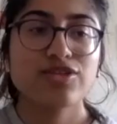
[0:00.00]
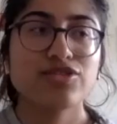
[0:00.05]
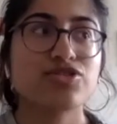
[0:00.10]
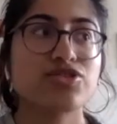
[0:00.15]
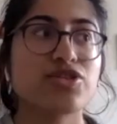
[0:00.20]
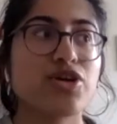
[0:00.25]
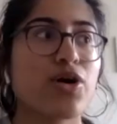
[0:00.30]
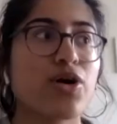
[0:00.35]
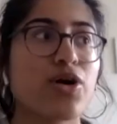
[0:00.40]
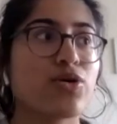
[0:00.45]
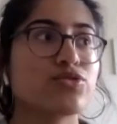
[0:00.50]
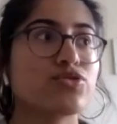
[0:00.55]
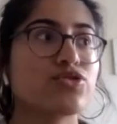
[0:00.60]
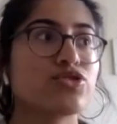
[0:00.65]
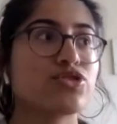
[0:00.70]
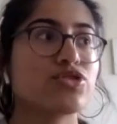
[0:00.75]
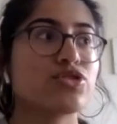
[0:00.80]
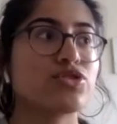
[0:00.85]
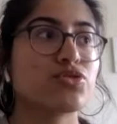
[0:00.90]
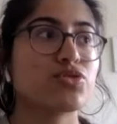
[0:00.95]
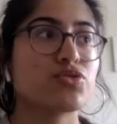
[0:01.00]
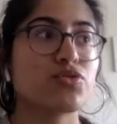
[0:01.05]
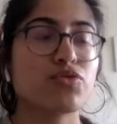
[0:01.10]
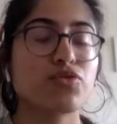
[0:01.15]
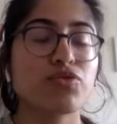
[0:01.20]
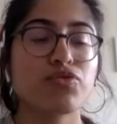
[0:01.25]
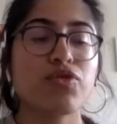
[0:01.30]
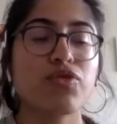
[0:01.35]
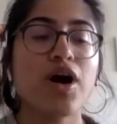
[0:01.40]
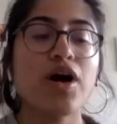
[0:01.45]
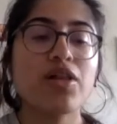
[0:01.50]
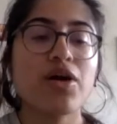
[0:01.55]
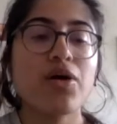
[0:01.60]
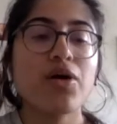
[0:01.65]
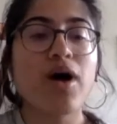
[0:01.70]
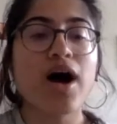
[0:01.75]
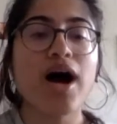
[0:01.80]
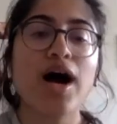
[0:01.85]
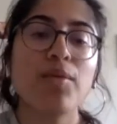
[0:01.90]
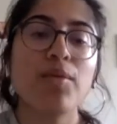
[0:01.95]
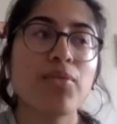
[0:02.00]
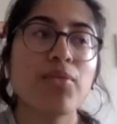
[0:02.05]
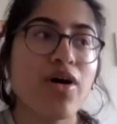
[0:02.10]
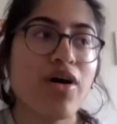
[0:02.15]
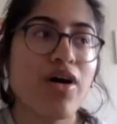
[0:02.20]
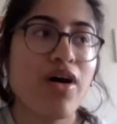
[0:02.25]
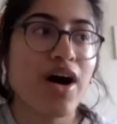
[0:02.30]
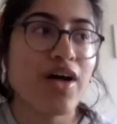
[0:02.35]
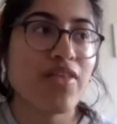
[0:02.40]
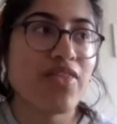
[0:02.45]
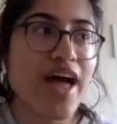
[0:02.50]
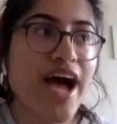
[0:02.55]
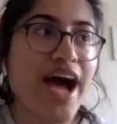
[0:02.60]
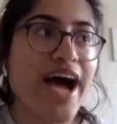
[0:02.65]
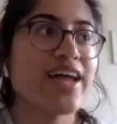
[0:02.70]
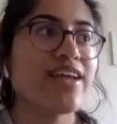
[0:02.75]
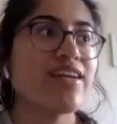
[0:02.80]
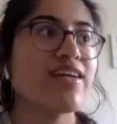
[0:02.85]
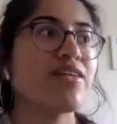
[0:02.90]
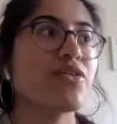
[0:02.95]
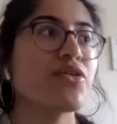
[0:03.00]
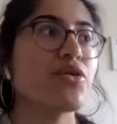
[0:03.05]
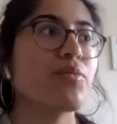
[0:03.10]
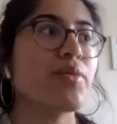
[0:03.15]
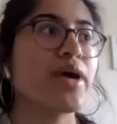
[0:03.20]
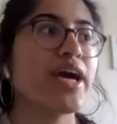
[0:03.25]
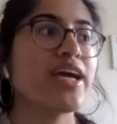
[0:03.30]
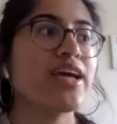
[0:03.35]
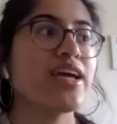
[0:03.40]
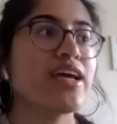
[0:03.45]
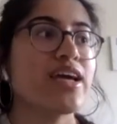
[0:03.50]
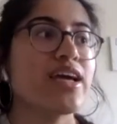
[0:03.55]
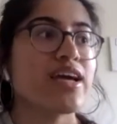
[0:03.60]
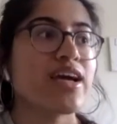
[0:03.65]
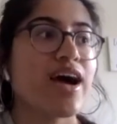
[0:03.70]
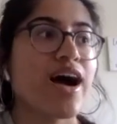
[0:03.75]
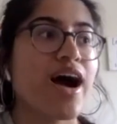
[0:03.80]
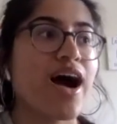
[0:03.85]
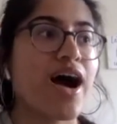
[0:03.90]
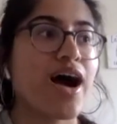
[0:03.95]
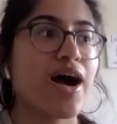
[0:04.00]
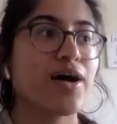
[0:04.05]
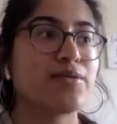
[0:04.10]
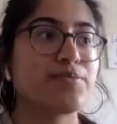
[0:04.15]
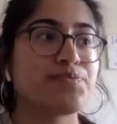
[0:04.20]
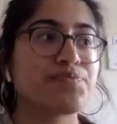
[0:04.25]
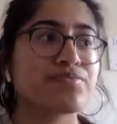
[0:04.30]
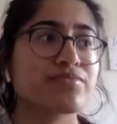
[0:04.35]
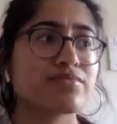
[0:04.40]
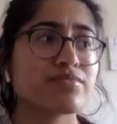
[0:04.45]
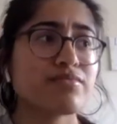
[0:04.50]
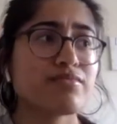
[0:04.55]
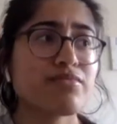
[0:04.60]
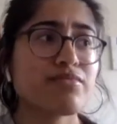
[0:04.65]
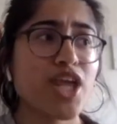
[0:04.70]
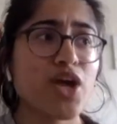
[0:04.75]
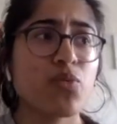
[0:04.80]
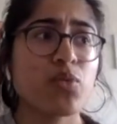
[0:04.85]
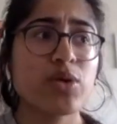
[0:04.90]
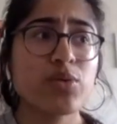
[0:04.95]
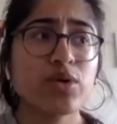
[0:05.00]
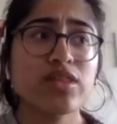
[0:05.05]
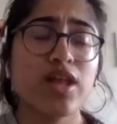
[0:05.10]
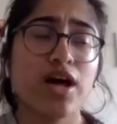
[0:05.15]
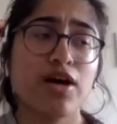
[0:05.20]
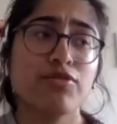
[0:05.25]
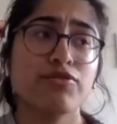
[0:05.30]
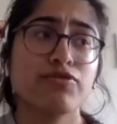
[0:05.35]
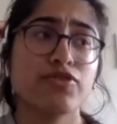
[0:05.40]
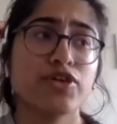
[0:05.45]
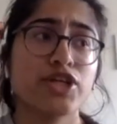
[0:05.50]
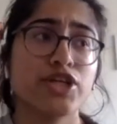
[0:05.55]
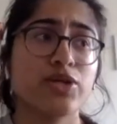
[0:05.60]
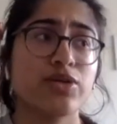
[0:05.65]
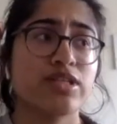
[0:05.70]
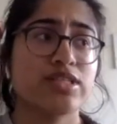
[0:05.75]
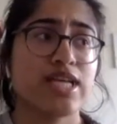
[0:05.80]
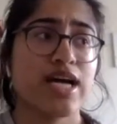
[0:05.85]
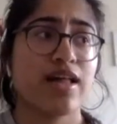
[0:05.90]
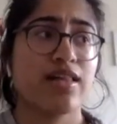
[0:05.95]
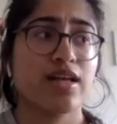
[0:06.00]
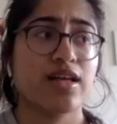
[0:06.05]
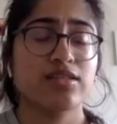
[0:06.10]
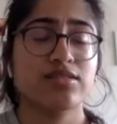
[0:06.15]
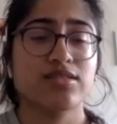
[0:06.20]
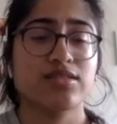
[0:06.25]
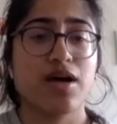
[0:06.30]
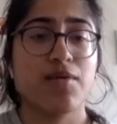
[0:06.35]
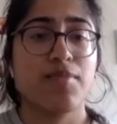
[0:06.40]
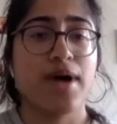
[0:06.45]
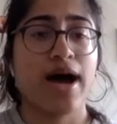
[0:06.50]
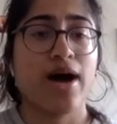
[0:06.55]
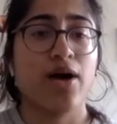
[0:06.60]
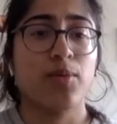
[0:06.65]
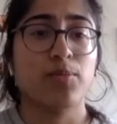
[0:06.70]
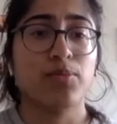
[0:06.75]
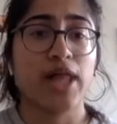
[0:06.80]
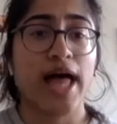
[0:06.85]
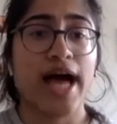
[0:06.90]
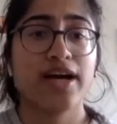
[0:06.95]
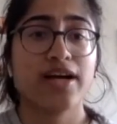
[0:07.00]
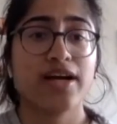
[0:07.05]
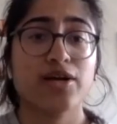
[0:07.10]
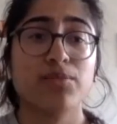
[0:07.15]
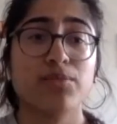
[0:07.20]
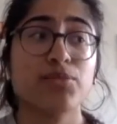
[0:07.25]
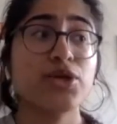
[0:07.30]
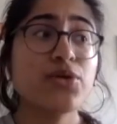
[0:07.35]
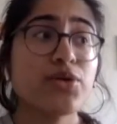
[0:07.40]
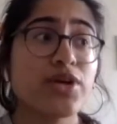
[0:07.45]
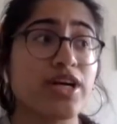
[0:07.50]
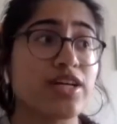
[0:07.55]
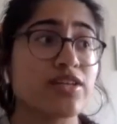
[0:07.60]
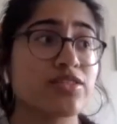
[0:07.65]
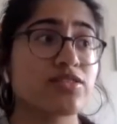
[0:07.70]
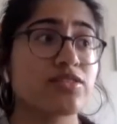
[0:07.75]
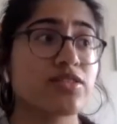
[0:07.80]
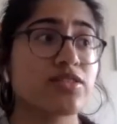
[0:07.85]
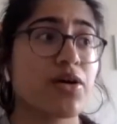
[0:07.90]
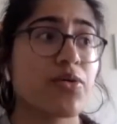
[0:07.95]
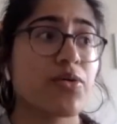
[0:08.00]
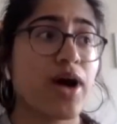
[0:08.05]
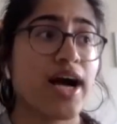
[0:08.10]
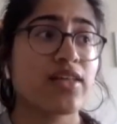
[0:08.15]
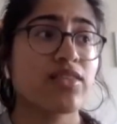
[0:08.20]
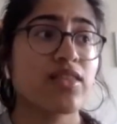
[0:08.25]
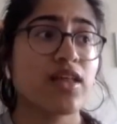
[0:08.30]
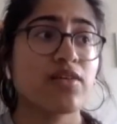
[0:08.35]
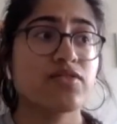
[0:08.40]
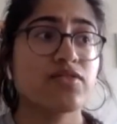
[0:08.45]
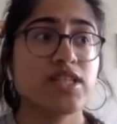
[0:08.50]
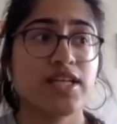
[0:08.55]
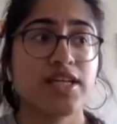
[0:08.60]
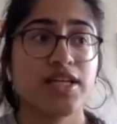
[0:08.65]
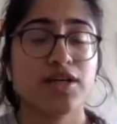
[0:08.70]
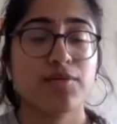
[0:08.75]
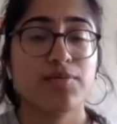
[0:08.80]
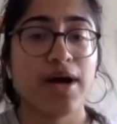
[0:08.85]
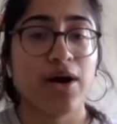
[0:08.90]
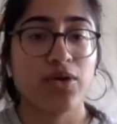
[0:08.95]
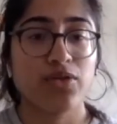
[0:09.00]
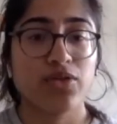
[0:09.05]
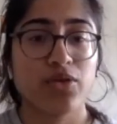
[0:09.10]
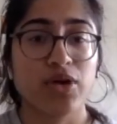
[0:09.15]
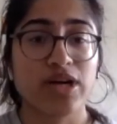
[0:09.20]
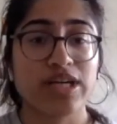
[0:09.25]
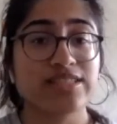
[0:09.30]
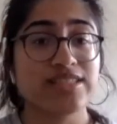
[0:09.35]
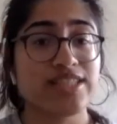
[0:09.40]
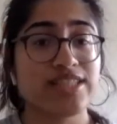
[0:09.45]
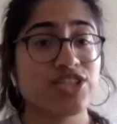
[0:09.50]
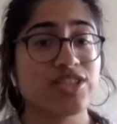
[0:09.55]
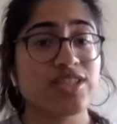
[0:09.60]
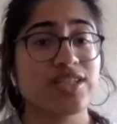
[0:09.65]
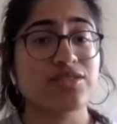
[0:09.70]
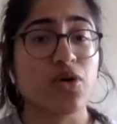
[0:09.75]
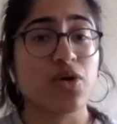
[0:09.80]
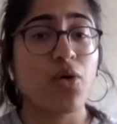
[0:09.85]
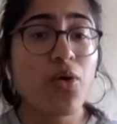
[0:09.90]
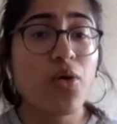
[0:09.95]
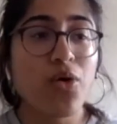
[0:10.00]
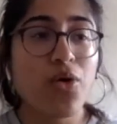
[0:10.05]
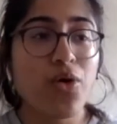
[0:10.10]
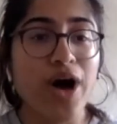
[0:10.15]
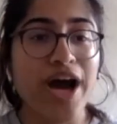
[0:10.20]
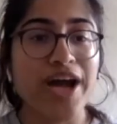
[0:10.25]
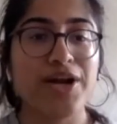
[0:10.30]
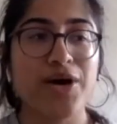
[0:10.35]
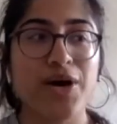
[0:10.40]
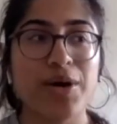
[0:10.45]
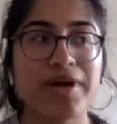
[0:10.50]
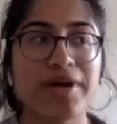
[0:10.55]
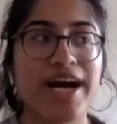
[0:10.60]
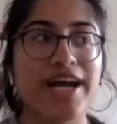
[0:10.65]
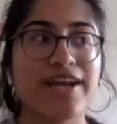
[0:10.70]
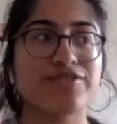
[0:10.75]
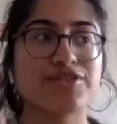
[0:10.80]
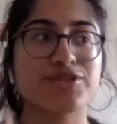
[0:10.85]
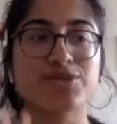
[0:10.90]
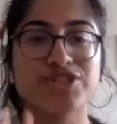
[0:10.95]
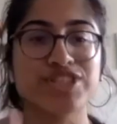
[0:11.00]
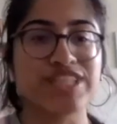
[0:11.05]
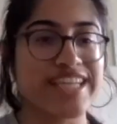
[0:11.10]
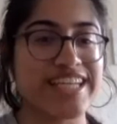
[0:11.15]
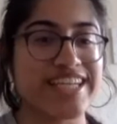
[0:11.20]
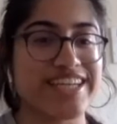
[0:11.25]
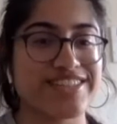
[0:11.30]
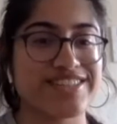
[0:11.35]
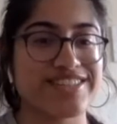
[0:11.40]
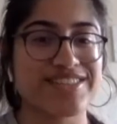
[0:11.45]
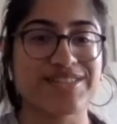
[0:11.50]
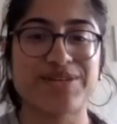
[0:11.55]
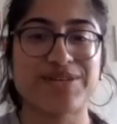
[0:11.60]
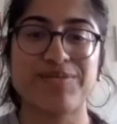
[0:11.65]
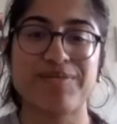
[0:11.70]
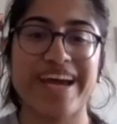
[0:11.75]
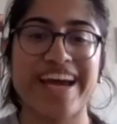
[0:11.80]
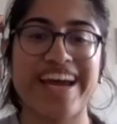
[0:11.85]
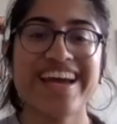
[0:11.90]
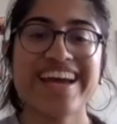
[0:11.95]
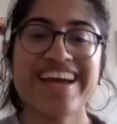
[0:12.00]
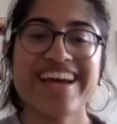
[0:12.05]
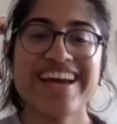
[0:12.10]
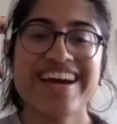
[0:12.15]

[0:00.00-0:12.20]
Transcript: So mm-hmm. to follow up on that a little bit, um, we would love for you to tell us about Black Computers. So I'd love to hear about the organization as a whole. I know I'm kind of switching gears a little bit.